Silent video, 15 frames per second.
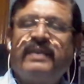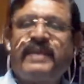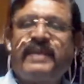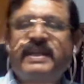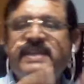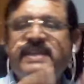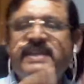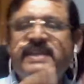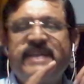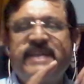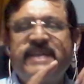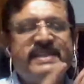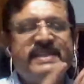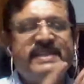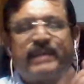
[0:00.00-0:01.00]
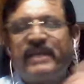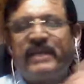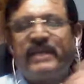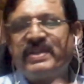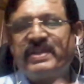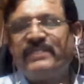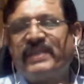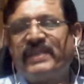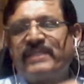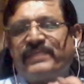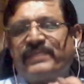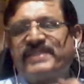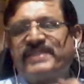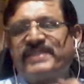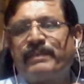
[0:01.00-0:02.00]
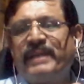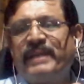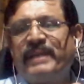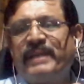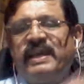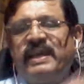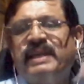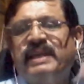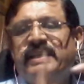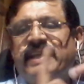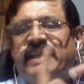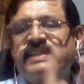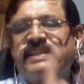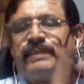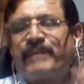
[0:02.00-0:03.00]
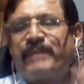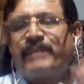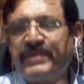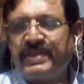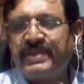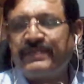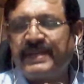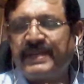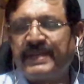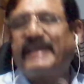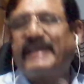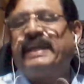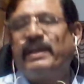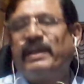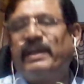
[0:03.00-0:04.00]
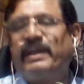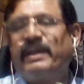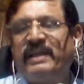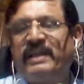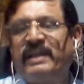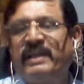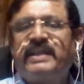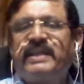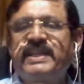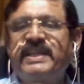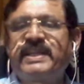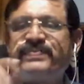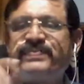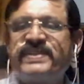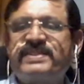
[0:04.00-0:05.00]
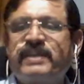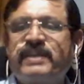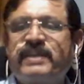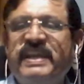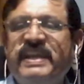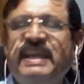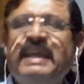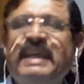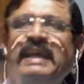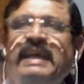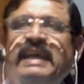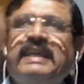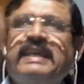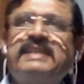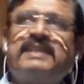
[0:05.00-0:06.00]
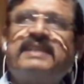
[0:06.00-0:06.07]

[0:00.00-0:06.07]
That is, there is a provision for first appeal, there is a provision for second appeal. That is, first appeal is